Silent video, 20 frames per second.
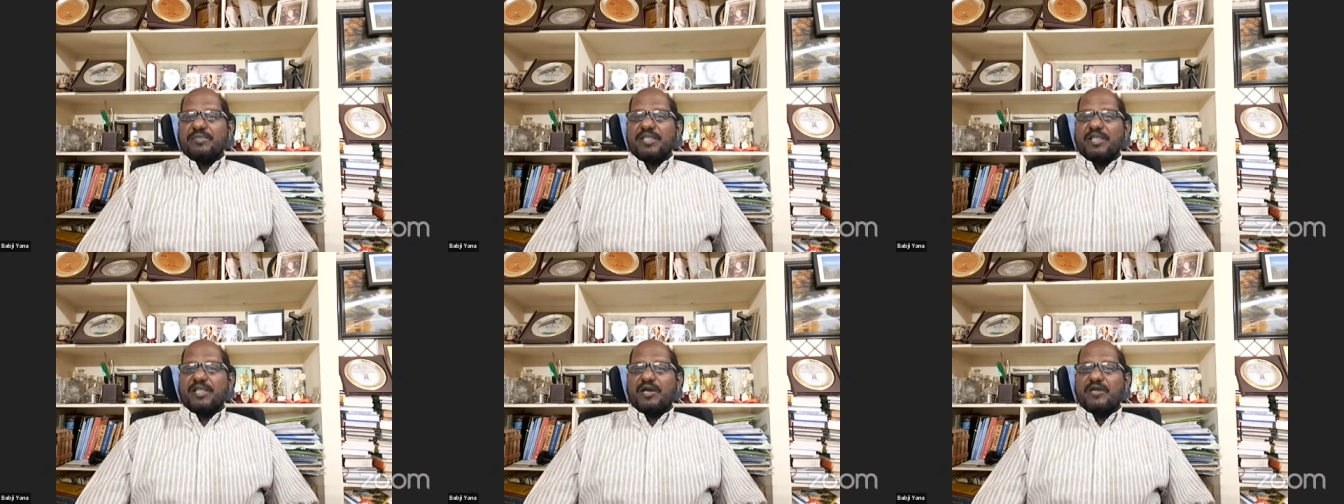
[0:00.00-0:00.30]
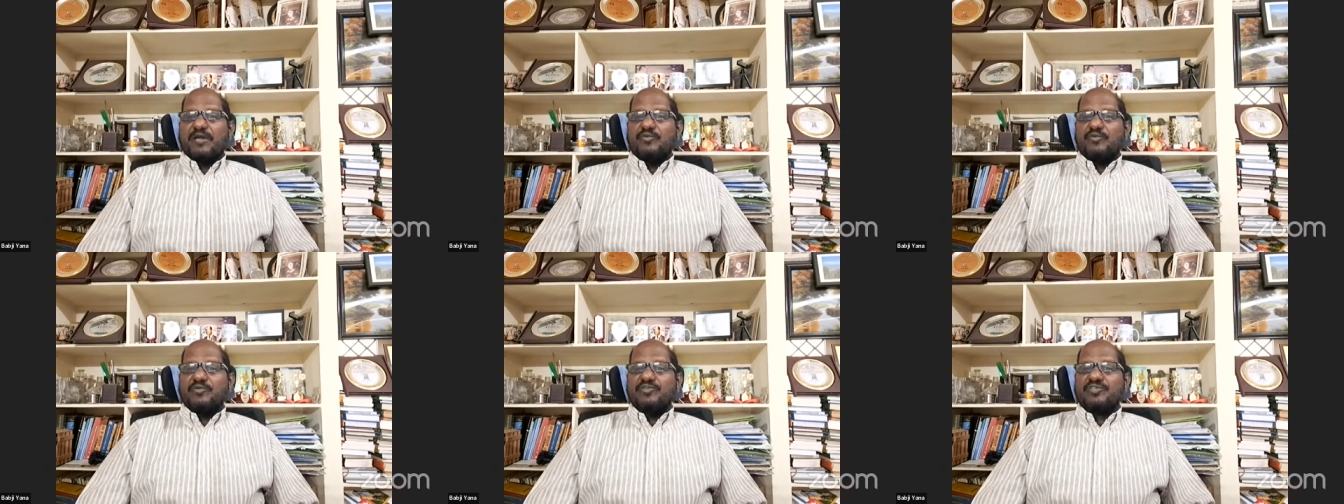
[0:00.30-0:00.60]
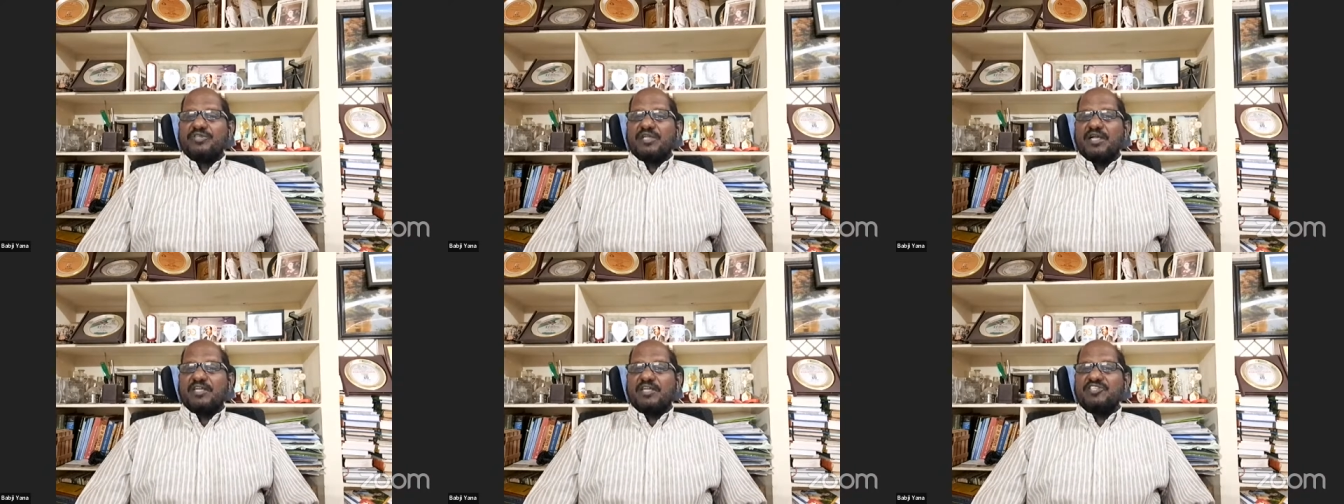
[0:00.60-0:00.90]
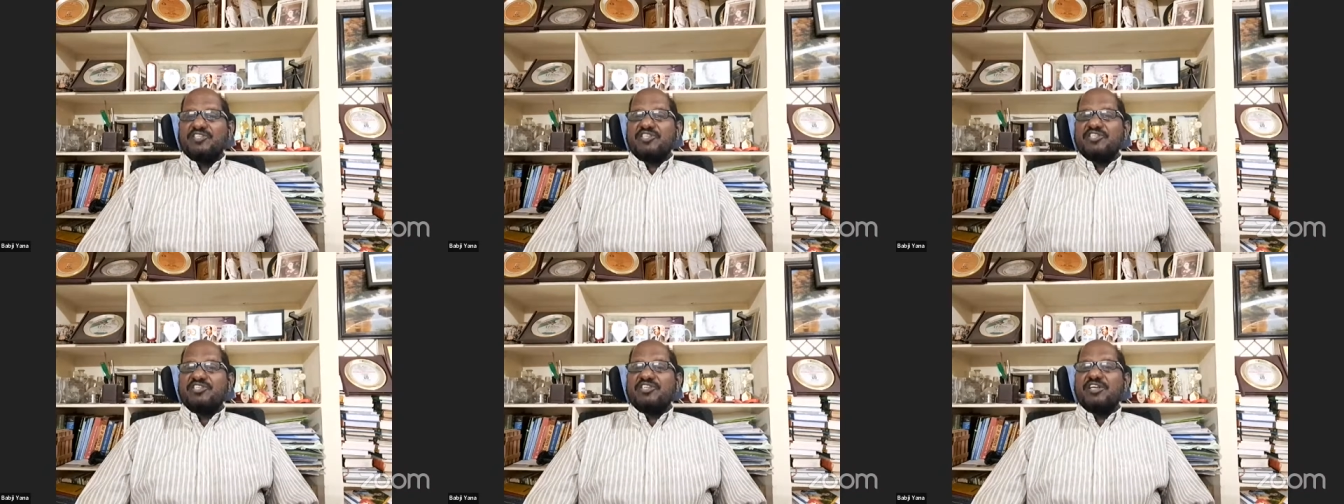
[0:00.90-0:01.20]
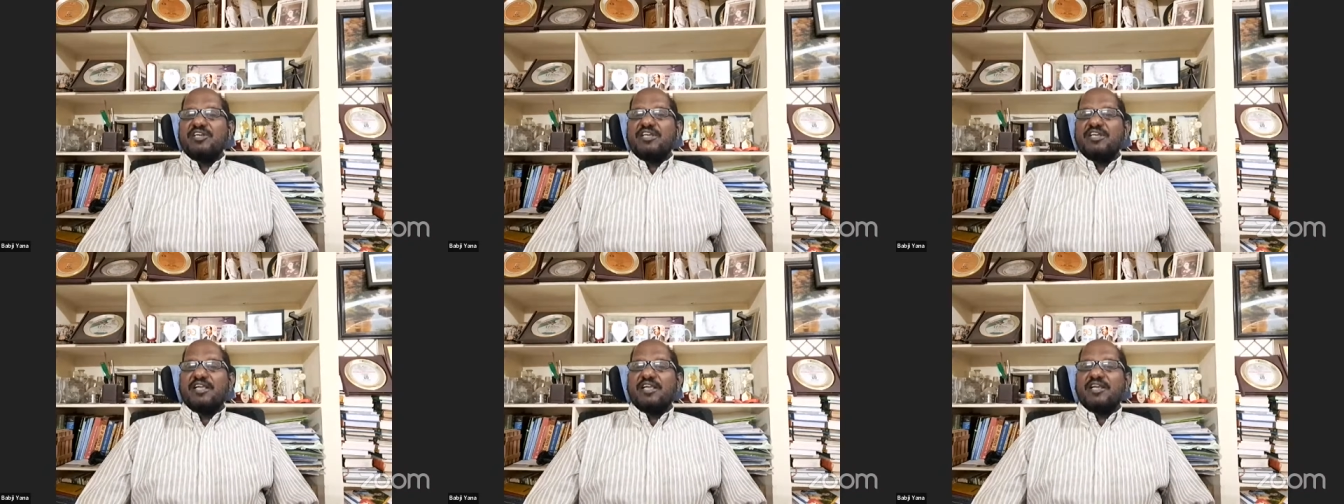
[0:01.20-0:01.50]
PROs,
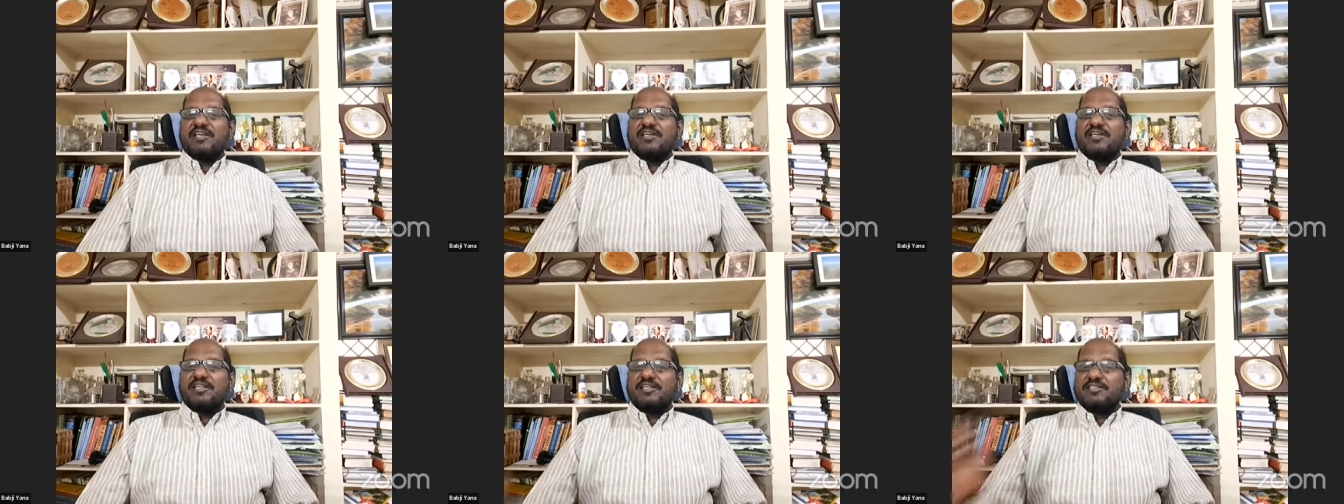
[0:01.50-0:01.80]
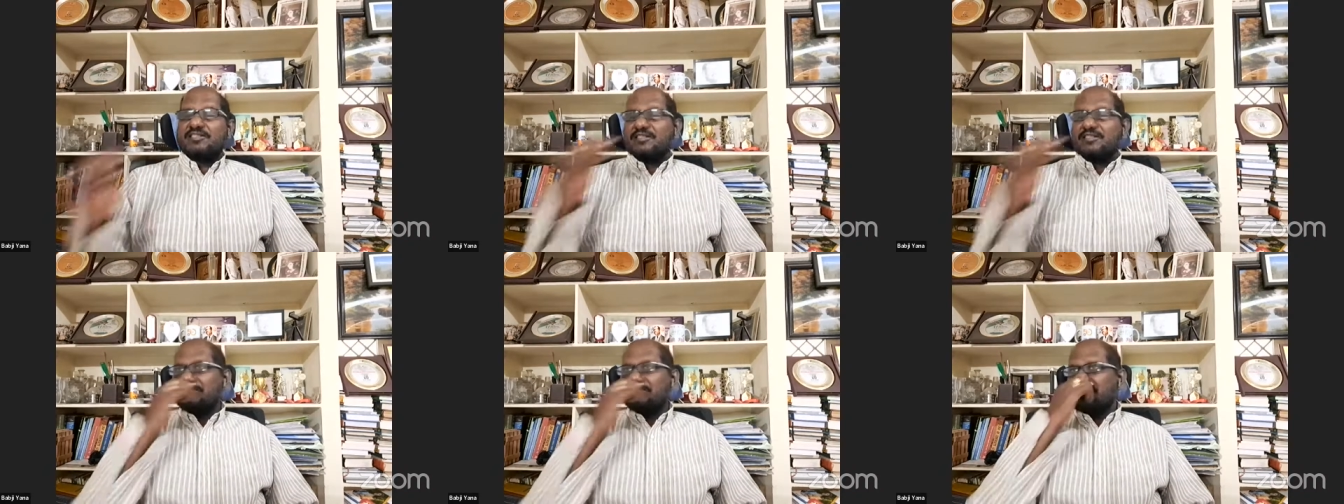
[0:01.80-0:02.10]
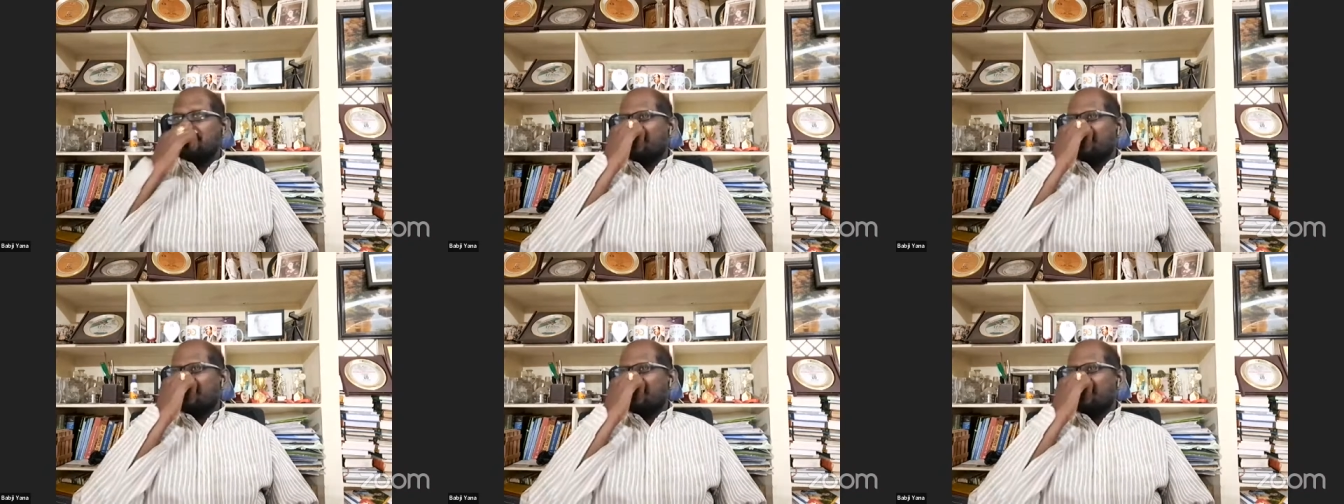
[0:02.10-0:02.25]
assistant directors